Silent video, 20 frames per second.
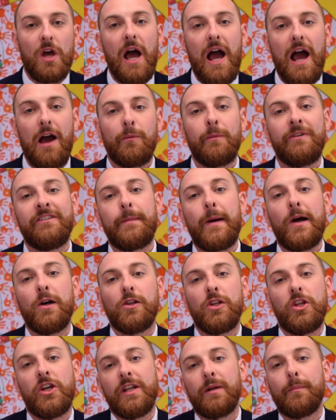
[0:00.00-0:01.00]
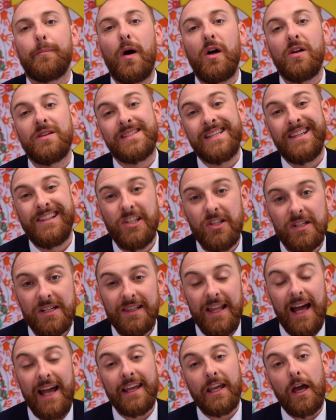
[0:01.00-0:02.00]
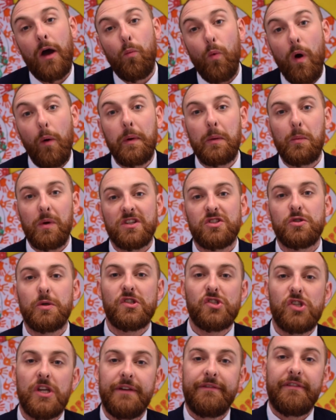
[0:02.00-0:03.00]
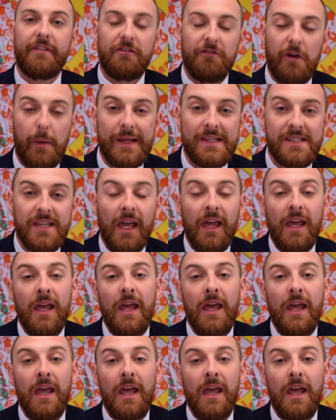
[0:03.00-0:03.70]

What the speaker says: our remote learning policy looked like and what we want to achieve through it.